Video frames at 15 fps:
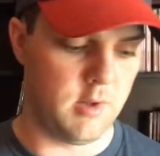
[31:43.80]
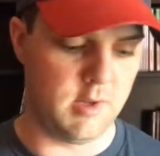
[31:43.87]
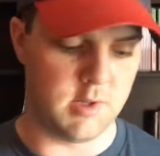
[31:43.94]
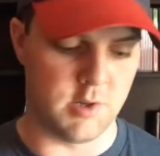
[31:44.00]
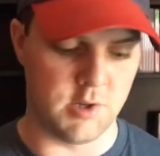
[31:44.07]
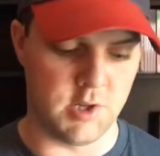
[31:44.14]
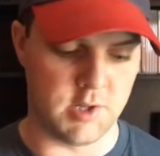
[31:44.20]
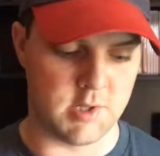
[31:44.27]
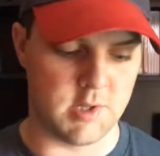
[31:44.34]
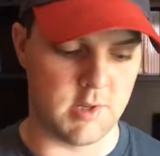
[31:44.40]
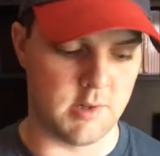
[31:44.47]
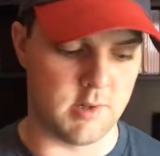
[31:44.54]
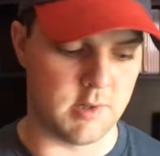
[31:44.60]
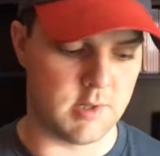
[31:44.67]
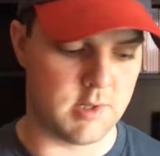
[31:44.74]
These are just
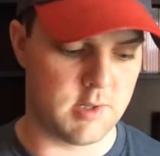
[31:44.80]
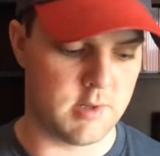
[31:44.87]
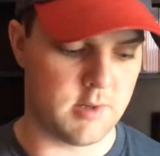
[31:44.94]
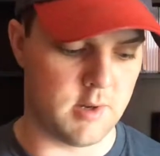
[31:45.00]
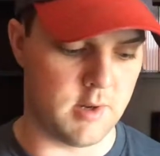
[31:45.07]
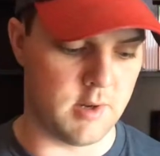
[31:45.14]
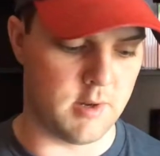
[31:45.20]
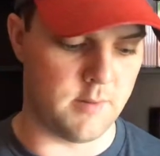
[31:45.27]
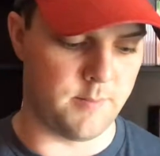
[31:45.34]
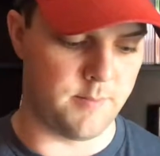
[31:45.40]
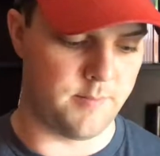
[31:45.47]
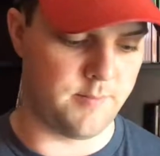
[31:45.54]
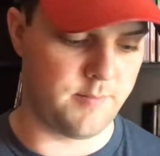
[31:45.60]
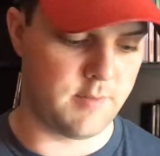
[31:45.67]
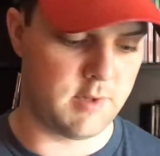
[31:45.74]
in the
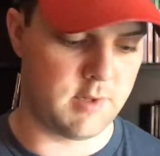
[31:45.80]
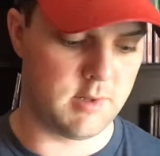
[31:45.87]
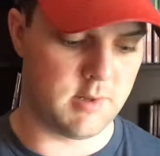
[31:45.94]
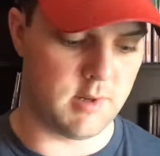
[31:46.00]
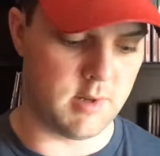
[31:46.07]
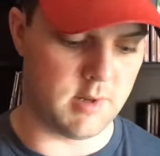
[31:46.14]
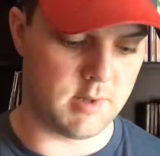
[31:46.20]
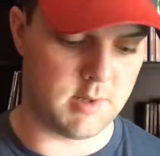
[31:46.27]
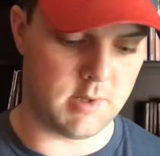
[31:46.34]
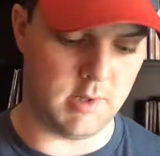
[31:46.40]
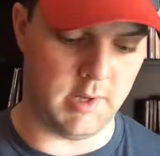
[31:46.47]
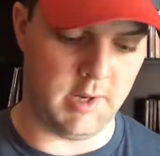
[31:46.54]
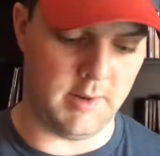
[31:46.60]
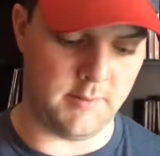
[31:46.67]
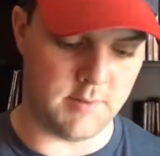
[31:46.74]

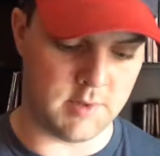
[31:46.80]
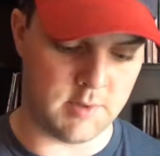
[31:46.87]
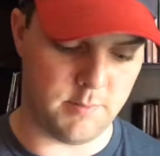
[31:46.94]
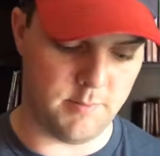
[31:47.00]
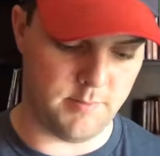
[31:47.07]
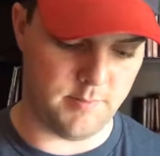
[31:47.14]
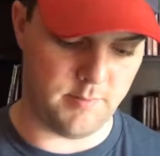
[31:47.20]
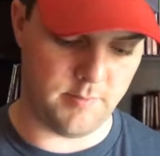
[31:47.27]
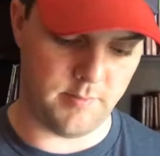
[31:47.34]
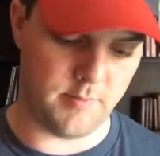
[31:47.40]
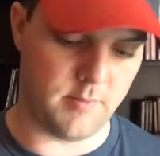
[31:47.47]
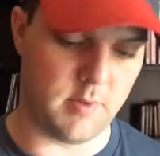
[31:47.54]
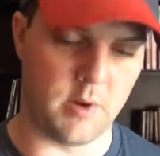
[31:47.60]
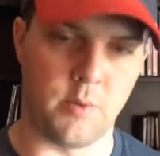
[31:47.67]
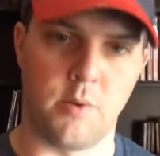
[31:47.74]
sleeves.
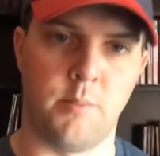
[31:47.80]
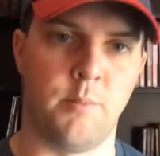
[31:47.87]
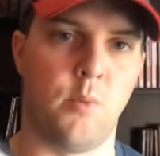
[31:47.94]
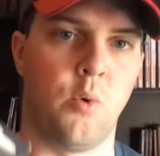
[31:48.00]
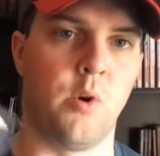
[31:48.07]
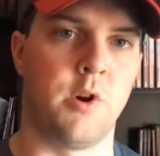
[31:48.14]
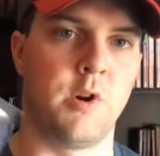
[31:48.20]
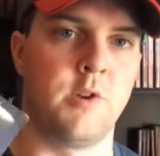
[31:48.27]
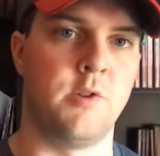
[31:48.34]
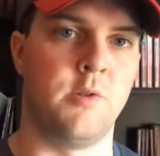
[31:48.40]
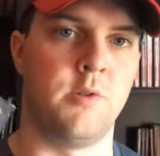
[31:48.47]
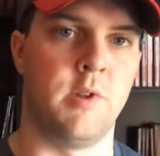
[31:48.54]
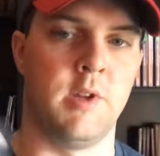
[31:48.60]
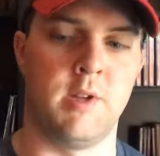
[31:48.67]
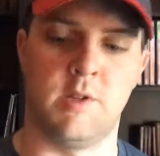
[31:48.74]
There were more
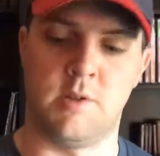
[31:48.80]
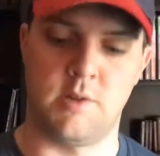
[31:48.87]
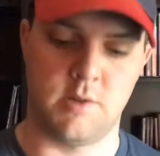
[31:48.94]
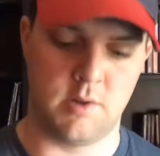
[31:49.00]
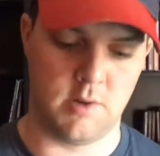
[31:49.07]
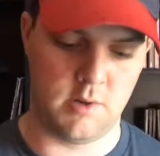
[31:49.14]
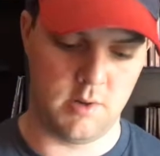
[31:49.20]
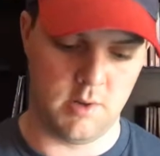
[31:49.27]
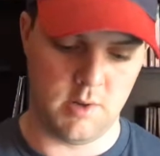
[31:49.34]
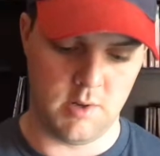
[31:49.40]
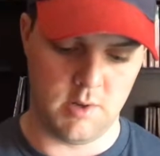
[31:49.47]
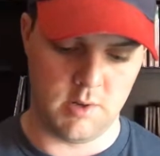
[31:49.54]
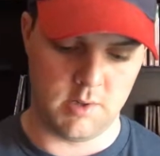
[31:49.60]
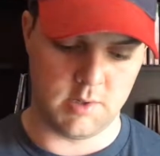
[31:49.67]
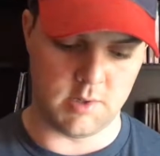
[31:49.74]
to these.
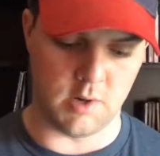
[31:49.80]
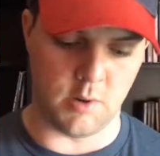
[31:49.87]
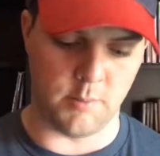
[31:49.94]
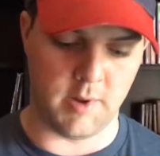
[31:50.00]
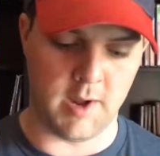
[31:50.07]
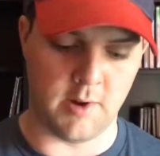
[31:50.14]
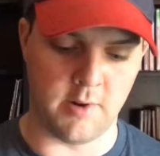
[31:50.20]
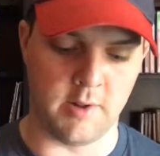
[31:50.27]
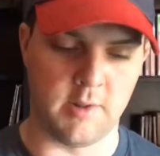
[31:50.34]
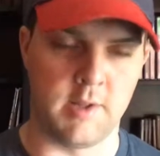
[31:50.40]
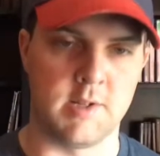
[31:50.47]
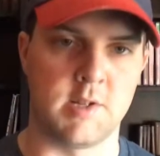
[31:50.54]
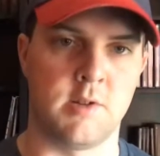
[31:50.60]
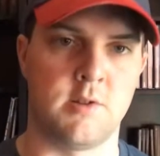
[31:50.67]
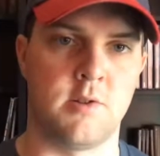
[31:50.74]
So I'm counting
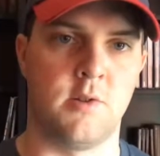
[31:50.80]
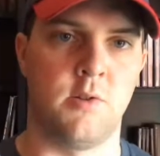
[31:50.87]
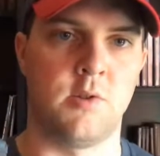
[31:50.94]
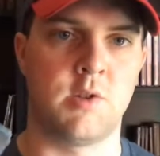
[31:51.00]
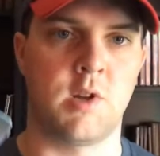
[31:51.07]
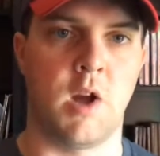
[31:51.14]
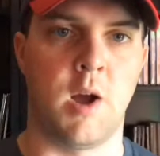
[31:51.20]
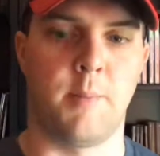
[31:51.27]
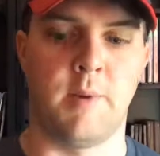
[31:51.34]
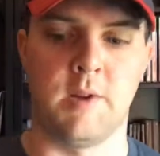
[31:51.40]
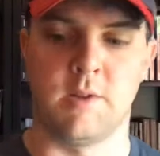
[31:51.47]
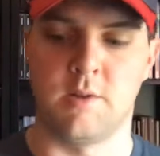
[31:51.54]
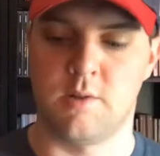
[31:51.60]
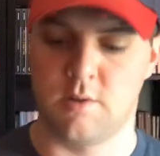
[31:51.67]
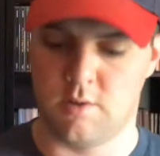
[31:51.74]
these as loose
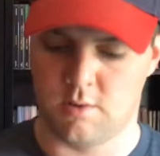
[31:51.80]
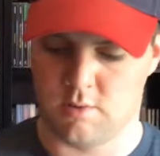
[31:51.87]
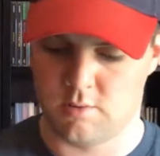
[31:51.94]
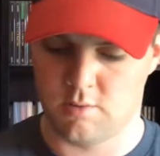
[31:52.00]
copies.